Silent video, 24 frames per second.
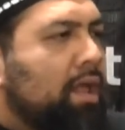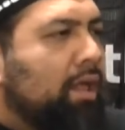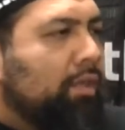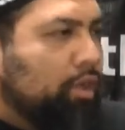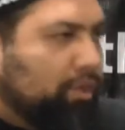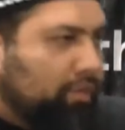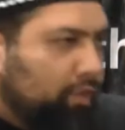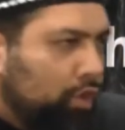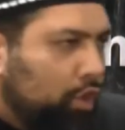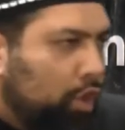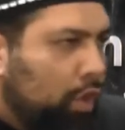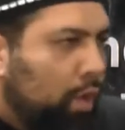
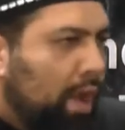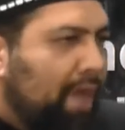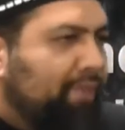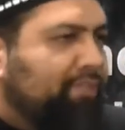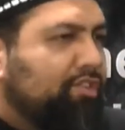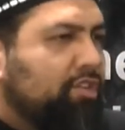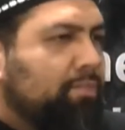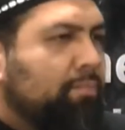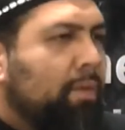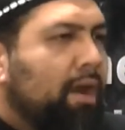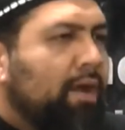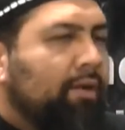those of you who have
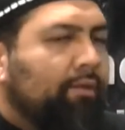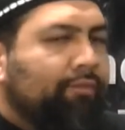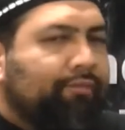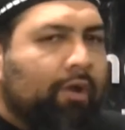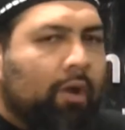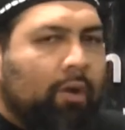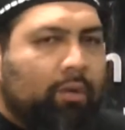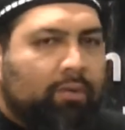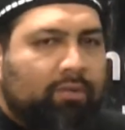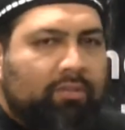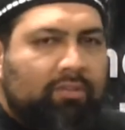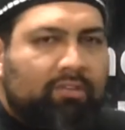
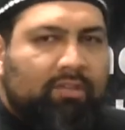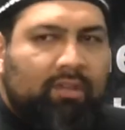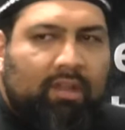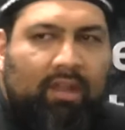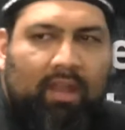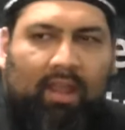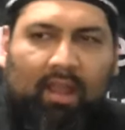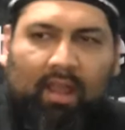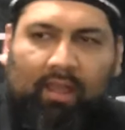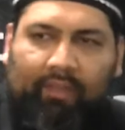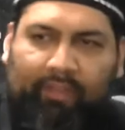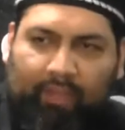smartphones,
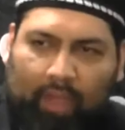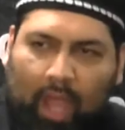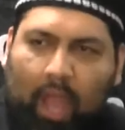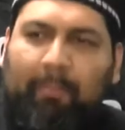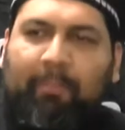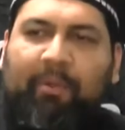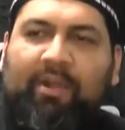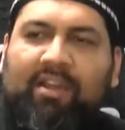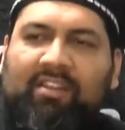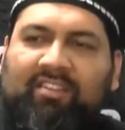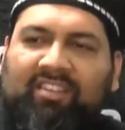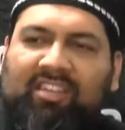the
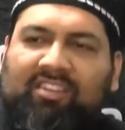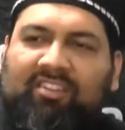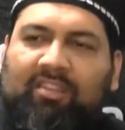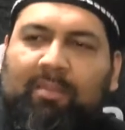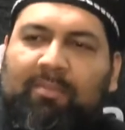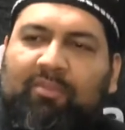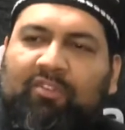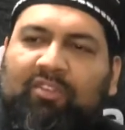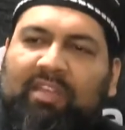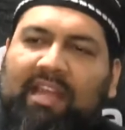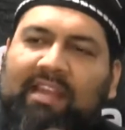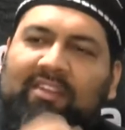operating
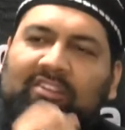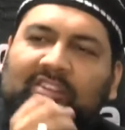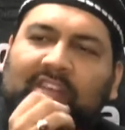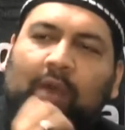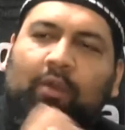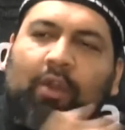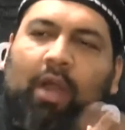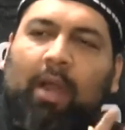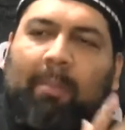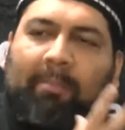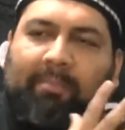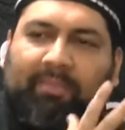system sends
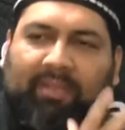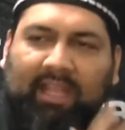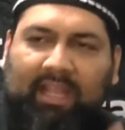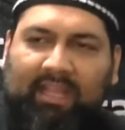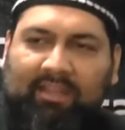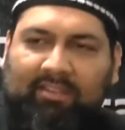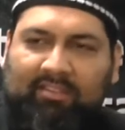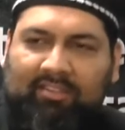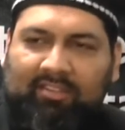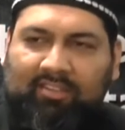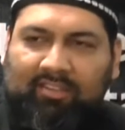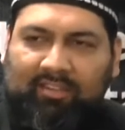out
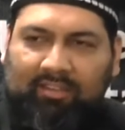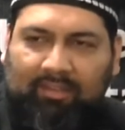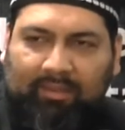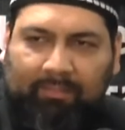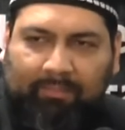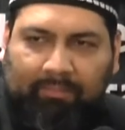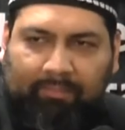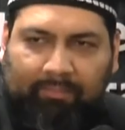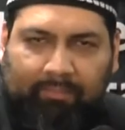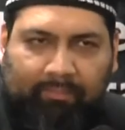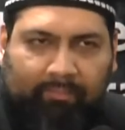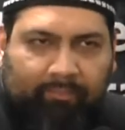updates.
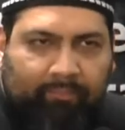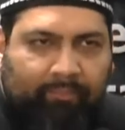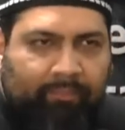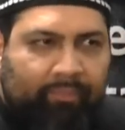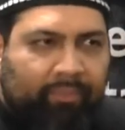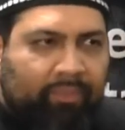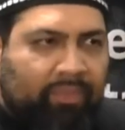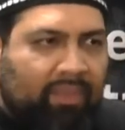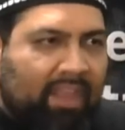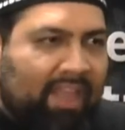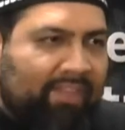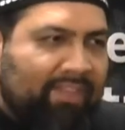
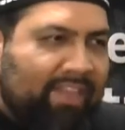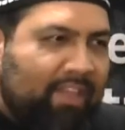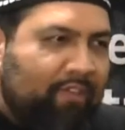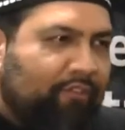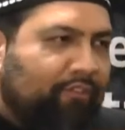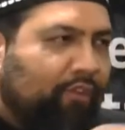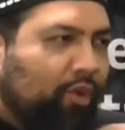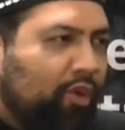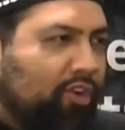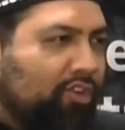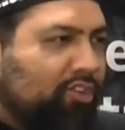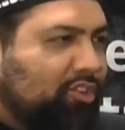And they
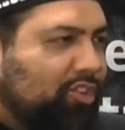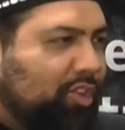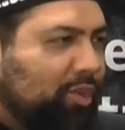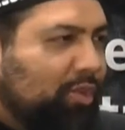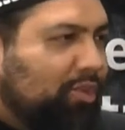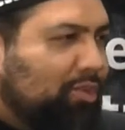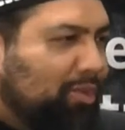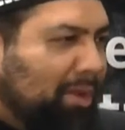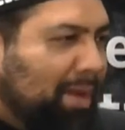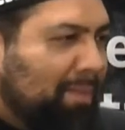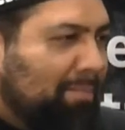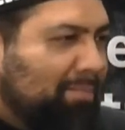force you
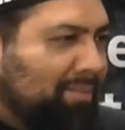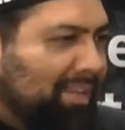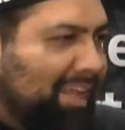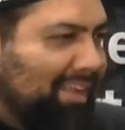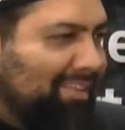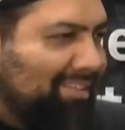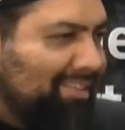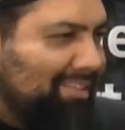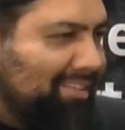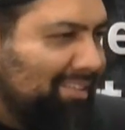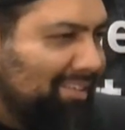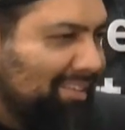to
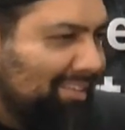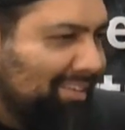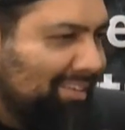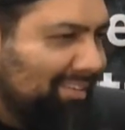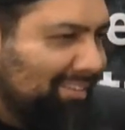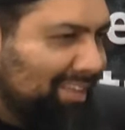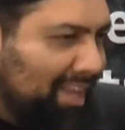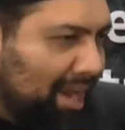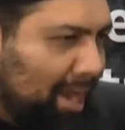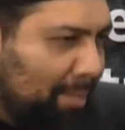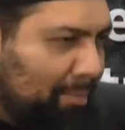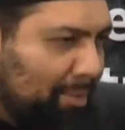update
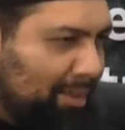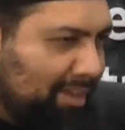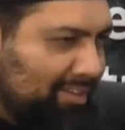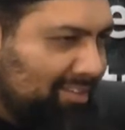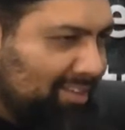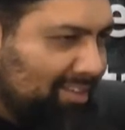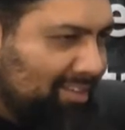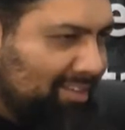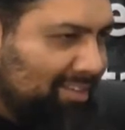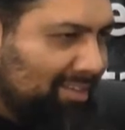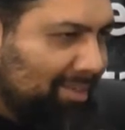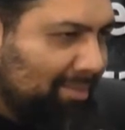that operating
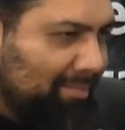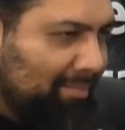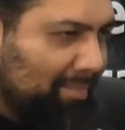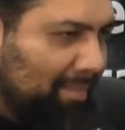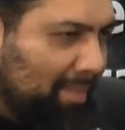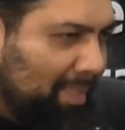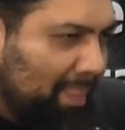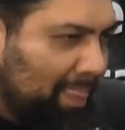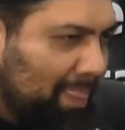system.